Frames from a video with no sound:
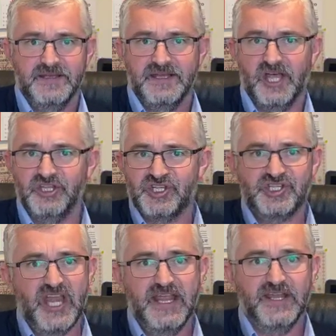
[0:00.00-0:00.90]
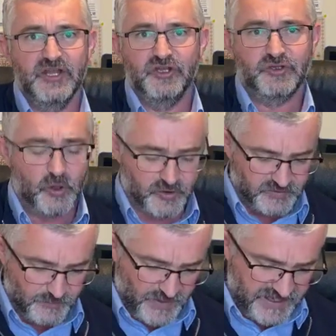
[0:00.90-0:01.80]
And Satan took
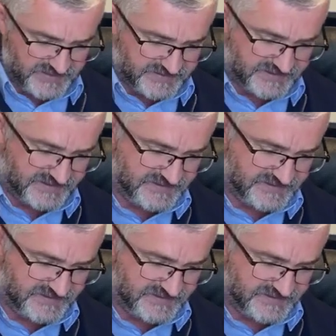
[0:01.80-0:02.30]
the bait.